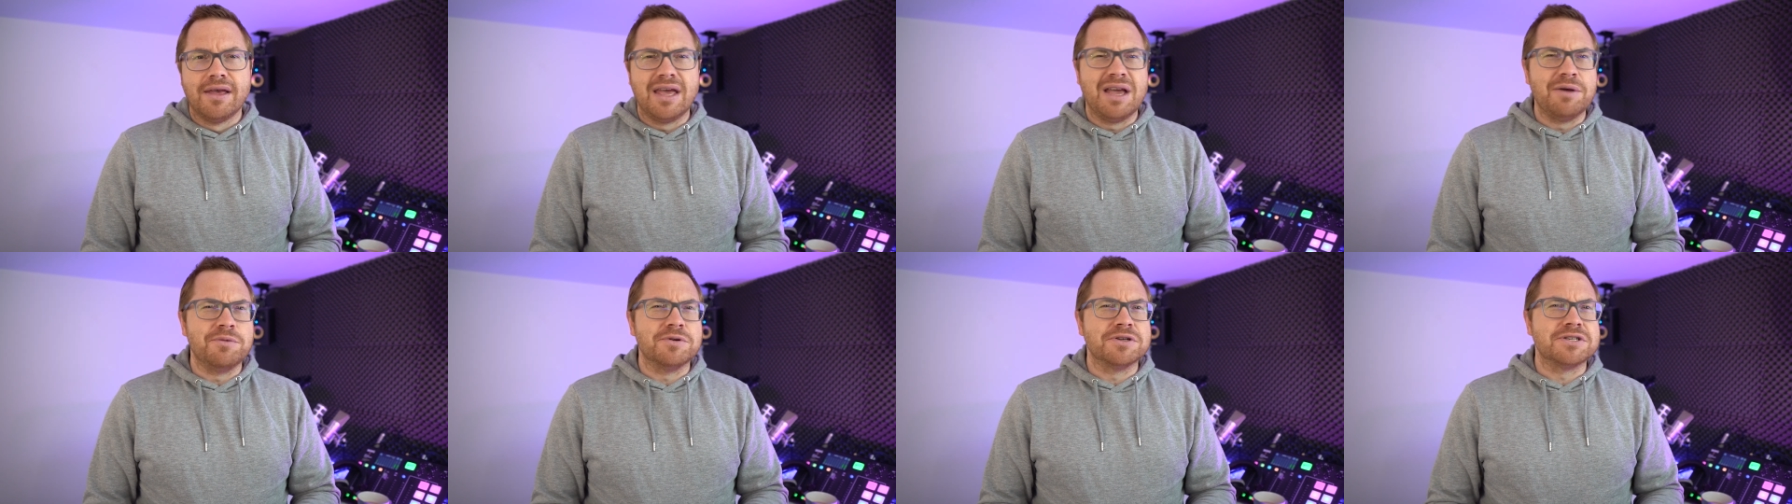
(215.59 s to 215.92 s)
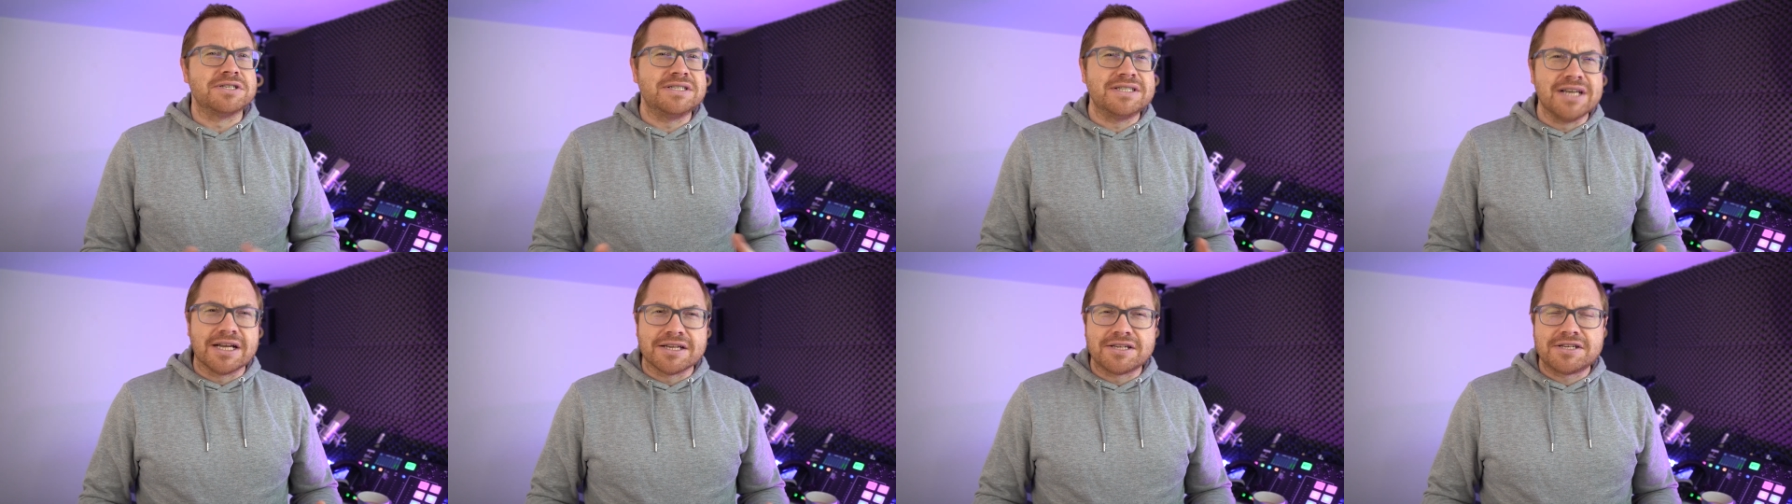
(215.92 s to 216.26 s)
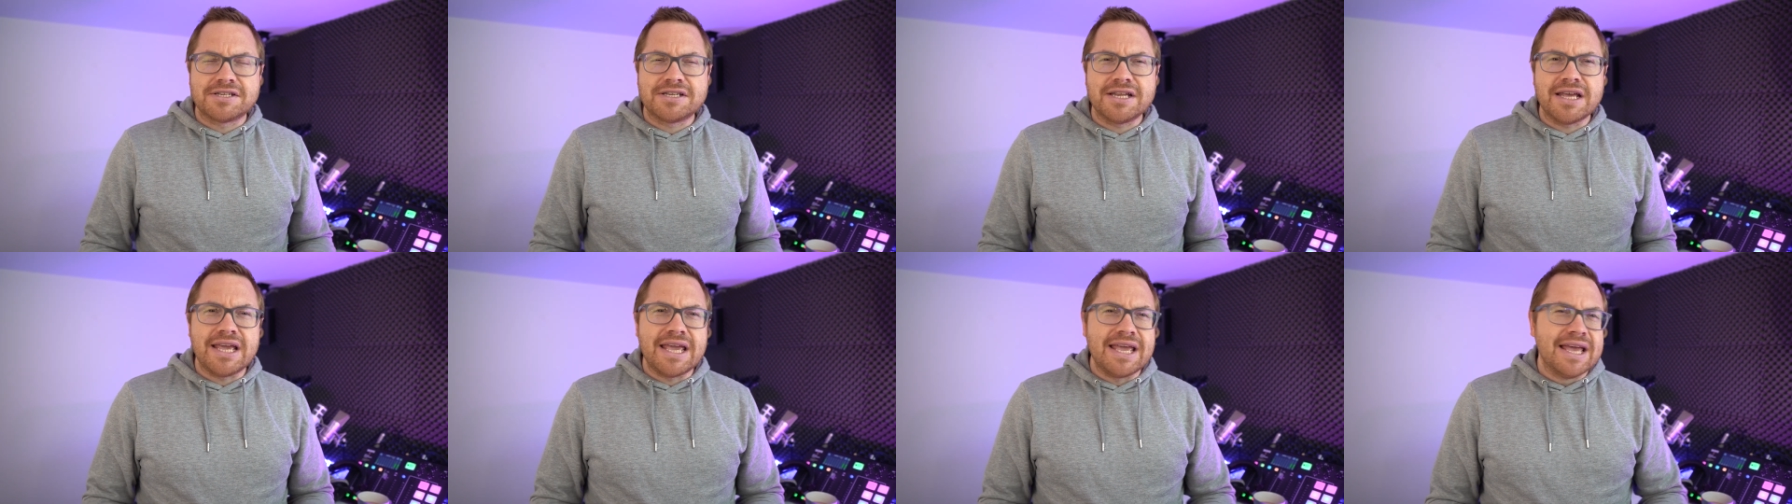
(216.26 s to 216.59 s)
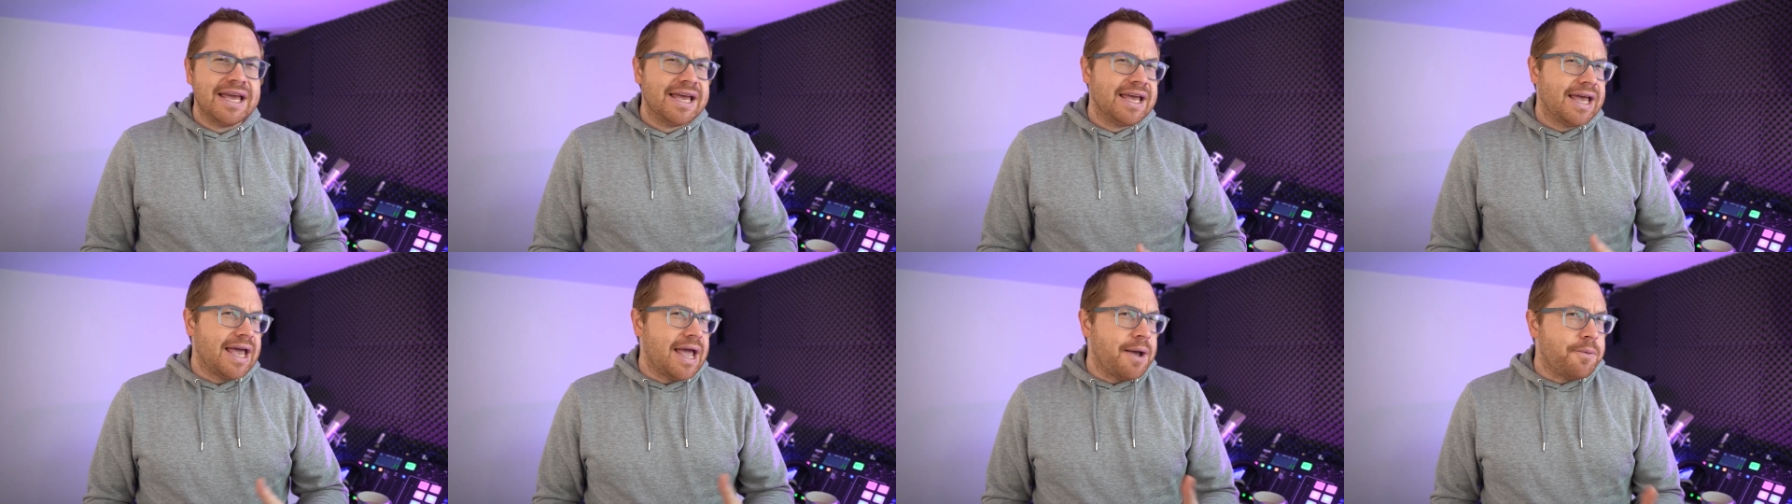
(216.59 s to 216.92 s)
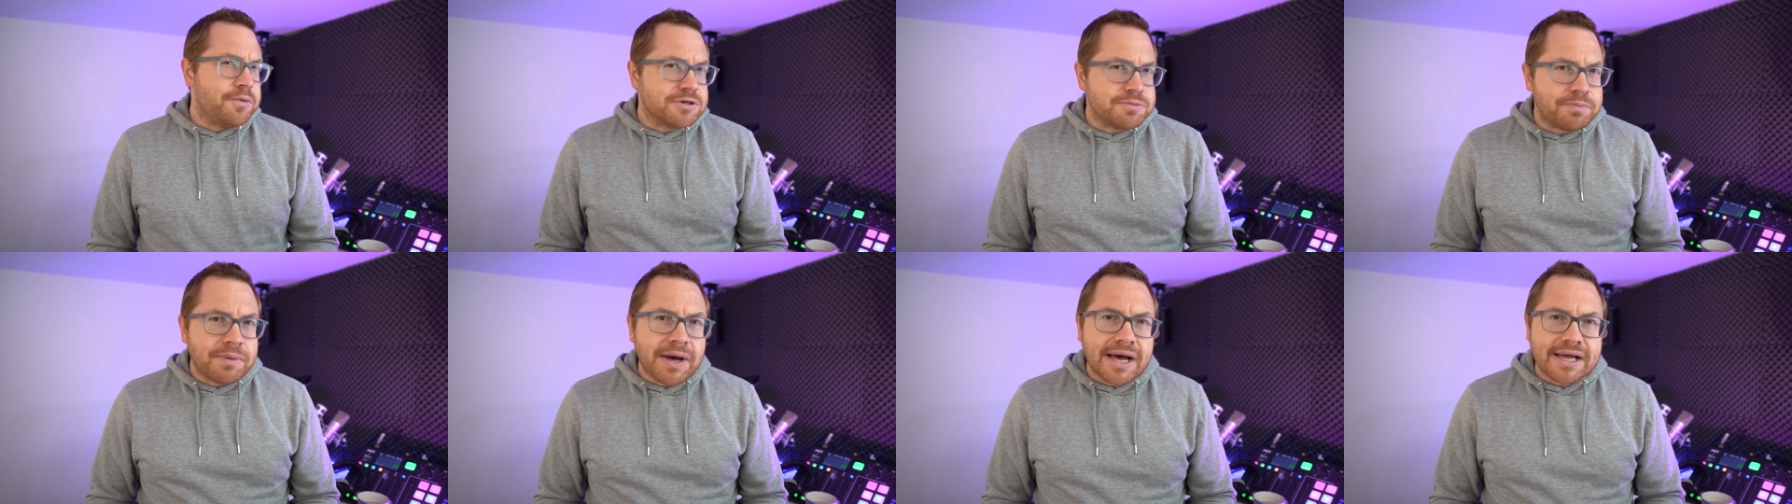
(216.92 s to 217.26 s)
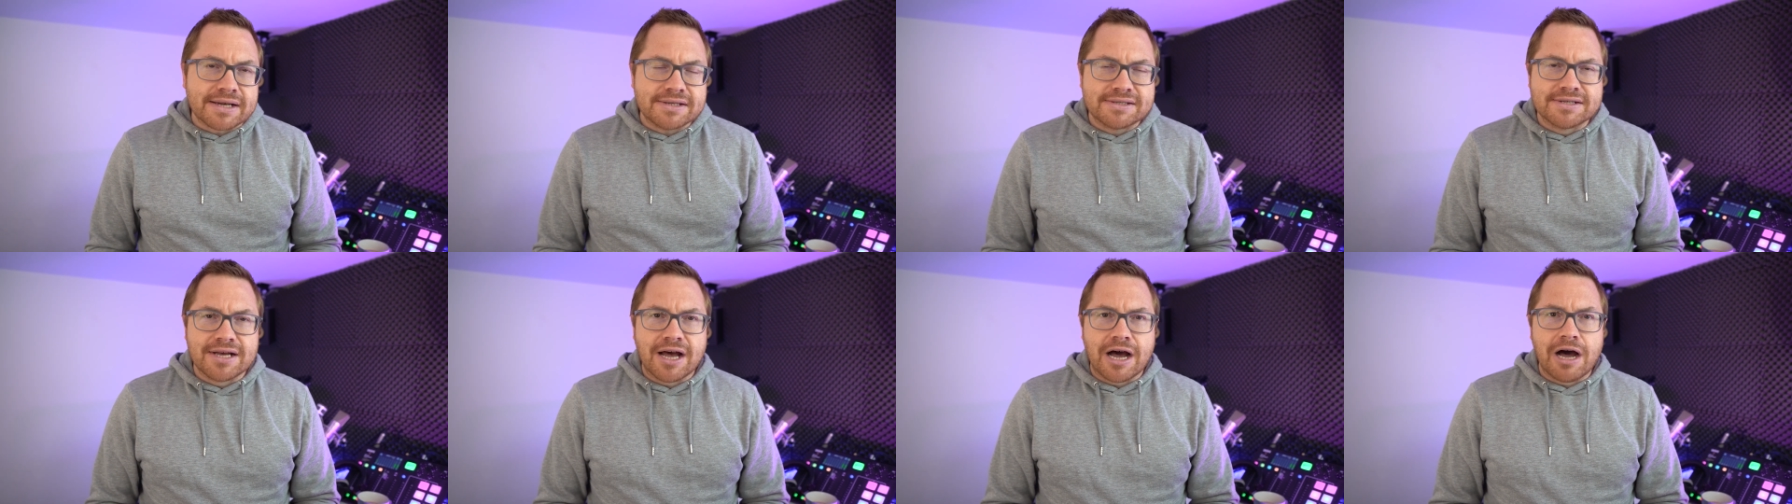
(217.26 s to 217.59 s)
it was dusty, it was
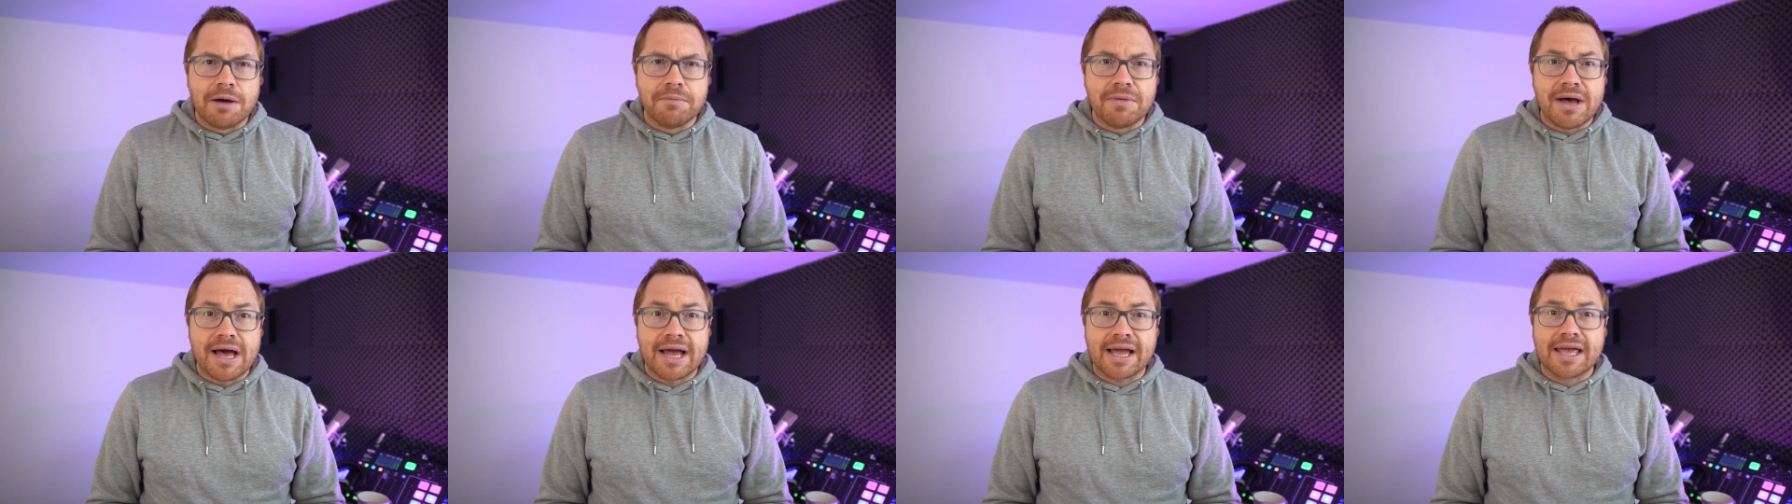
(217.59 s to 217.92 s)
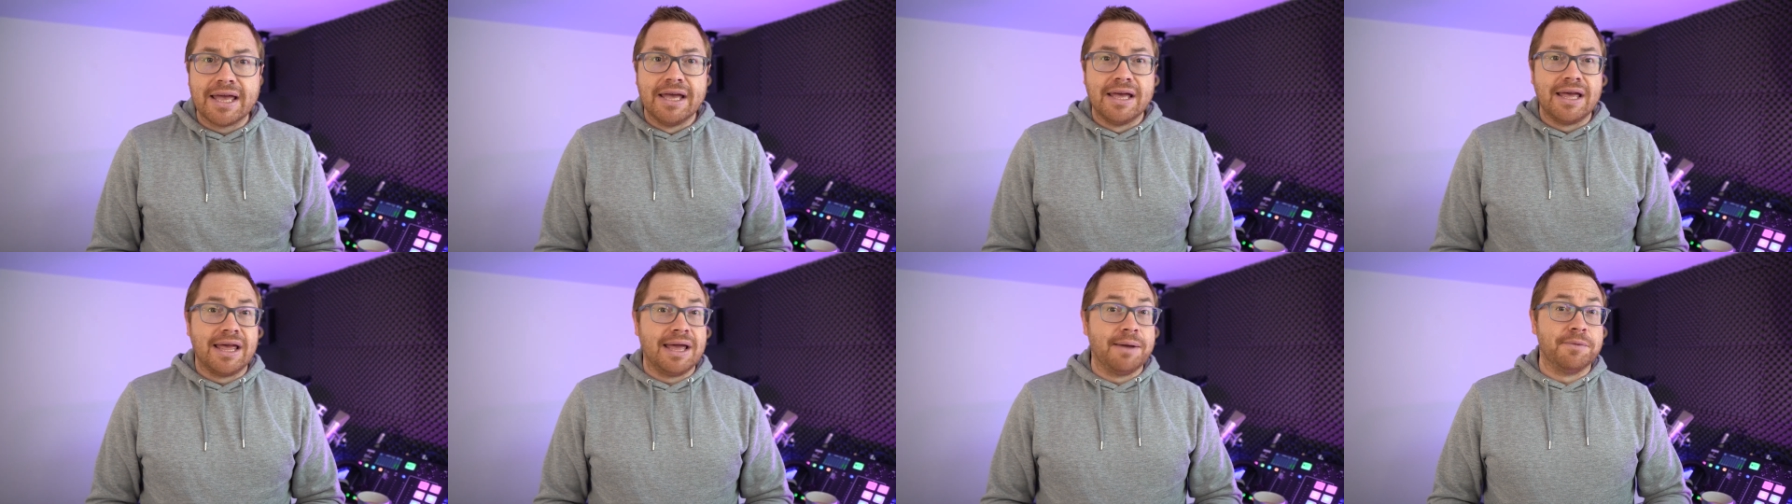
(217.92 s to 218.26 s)
bad tarmac,